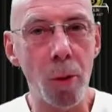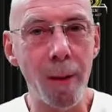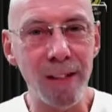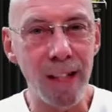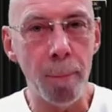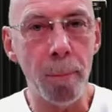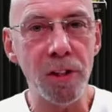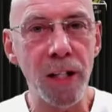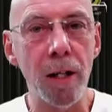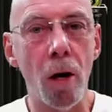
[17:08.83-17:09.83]
What about
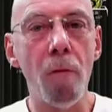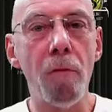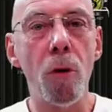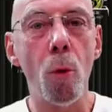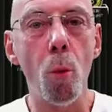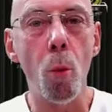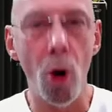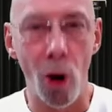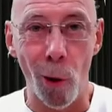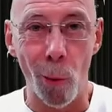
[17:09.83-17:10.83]
10% of the
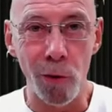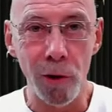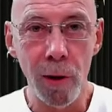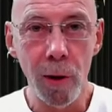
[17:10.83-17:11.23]
world?